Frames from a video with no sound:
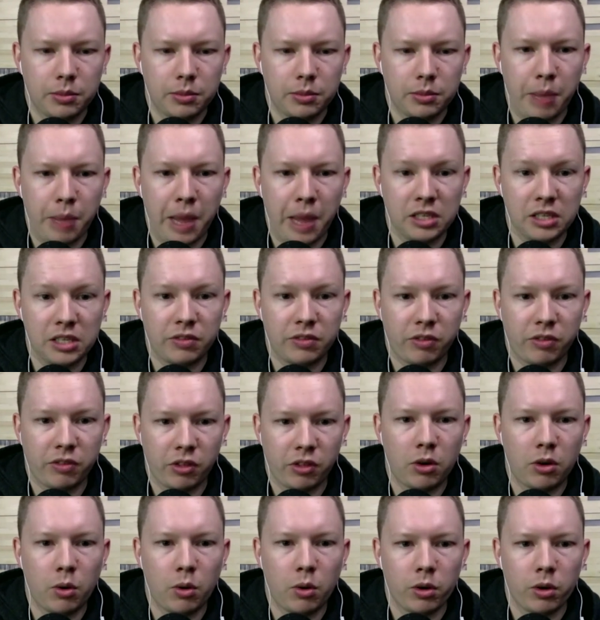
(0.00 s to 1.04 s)
pays for the
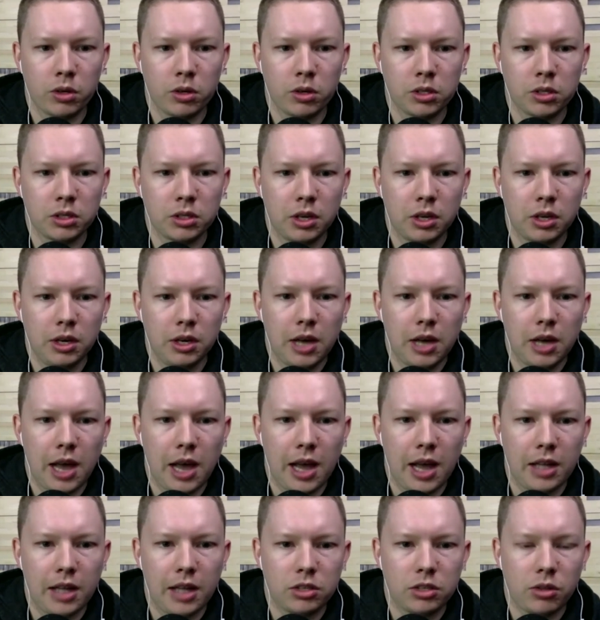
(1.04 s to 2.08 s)
course
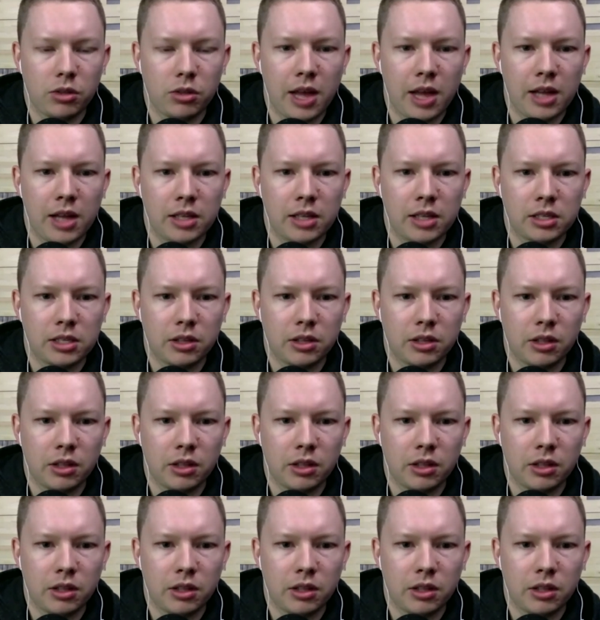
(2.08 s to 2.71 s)
and so that's